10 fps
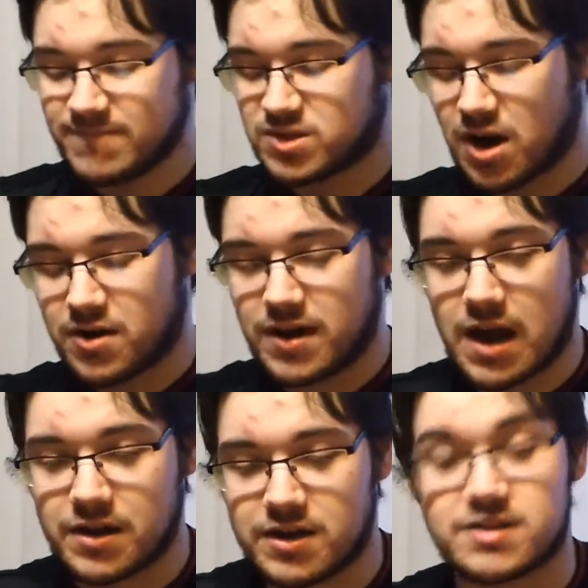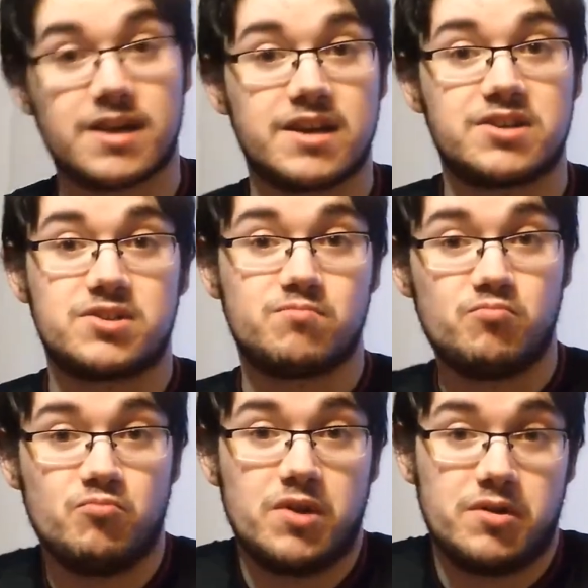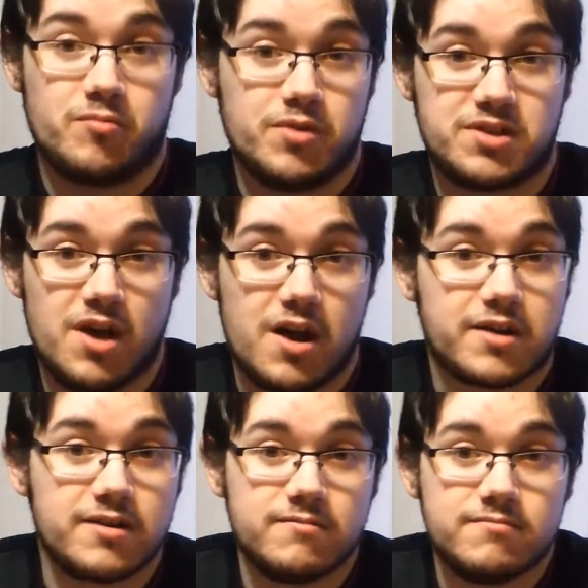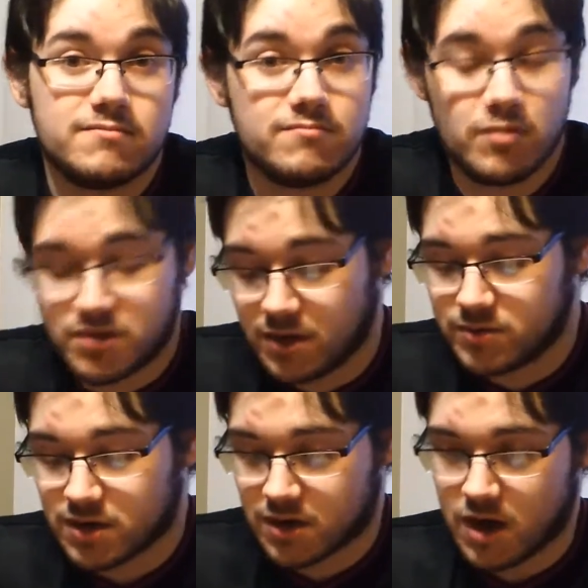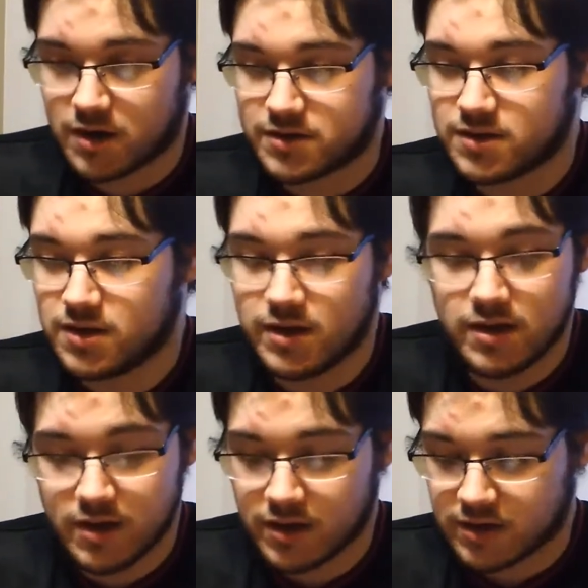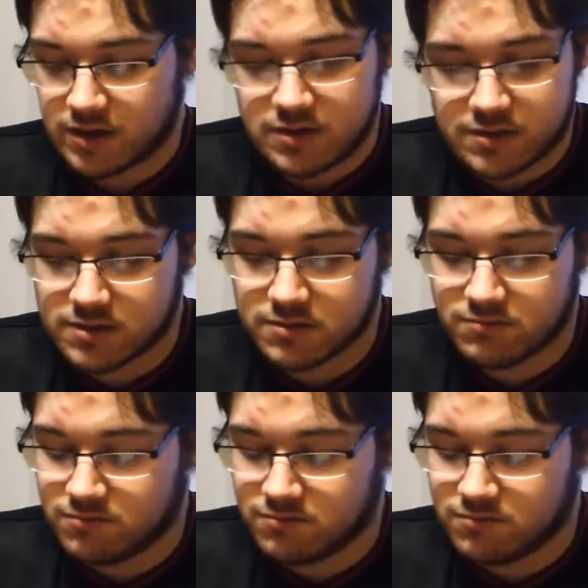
Sorry, nineties, I guess we, we suck with D B Z cards, because